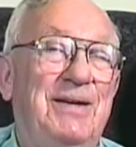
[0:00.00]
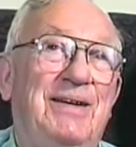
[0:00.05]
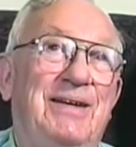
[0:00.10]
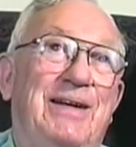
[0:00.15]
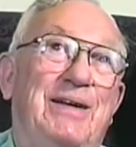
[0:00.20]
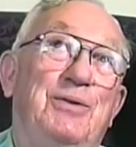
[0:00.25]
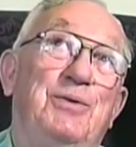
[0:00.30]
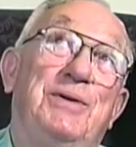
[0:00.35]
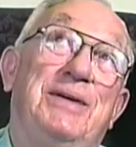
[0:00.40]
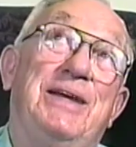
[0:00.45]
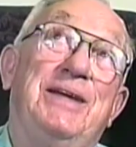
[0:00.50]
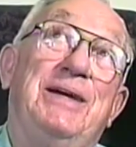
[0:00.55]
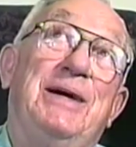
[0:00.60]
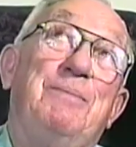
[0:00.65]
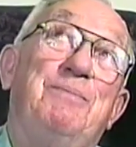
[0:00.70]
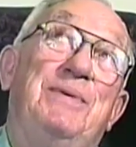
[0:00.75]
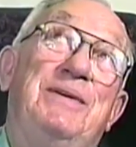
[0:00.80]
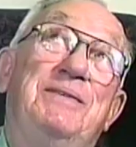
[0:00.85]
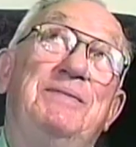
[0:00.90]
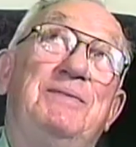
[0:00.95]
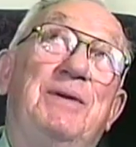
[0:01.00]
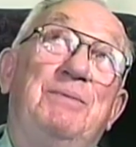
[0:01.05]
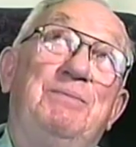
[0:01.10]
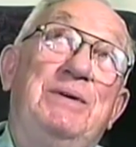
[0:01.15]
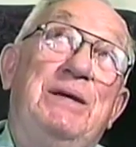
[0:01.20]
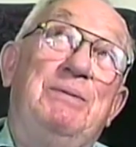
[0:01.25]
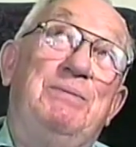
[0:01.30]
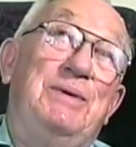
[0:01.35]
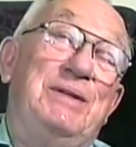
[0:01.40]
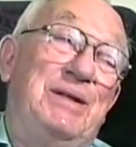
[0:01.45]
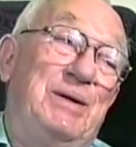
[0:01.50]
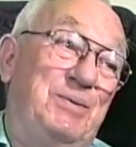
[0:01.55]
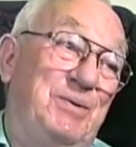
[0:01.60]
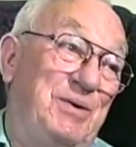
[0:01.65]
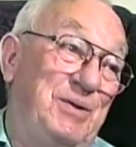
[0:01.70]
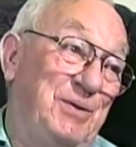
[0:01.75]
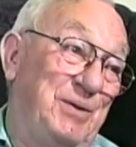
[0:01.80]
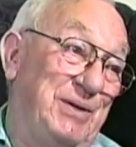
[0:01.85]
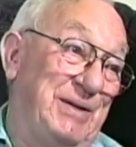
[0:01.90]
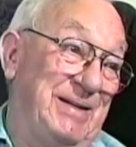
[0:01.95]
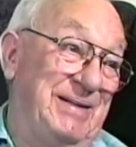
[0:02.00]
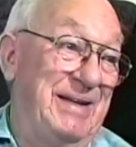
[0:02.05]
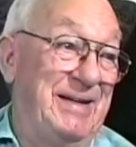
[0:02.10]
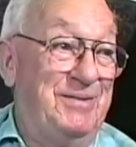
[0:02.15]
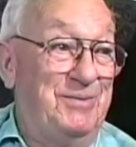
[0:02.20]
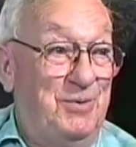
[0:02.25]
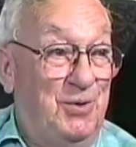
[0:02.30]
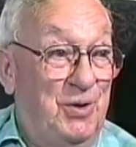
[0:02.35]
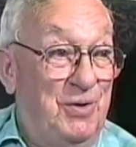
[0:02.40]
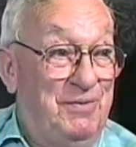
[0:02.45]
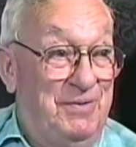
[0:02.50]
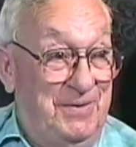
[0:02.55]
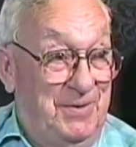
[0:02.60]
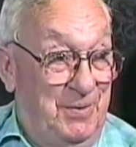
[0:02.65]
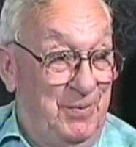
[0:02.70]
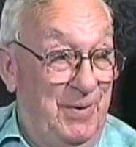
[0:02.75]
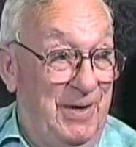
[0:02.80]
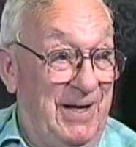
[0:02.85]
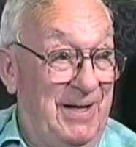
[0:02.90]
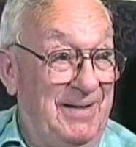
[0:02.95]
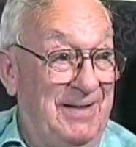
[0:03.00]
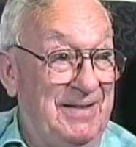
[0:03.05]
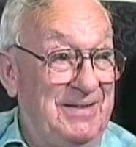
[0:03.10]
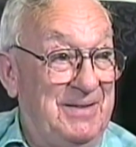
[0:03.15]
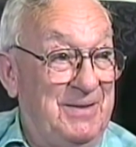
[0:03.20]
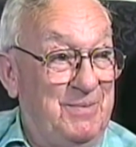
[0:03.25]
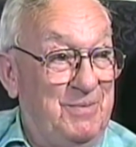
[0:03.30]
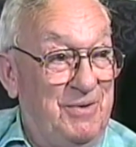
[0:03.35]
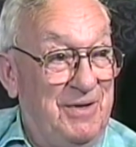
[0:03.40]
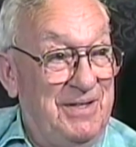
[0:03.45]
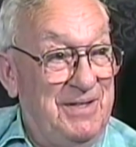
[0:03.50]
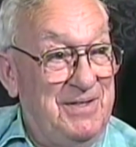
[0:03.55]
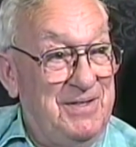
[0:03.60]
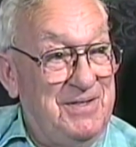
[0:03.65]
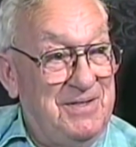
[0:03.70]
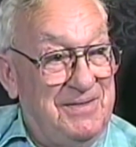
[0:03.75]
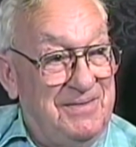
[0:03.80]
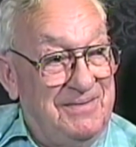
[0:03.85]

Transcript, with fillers: and looking up at the people that were looking at over the rail at the bridge,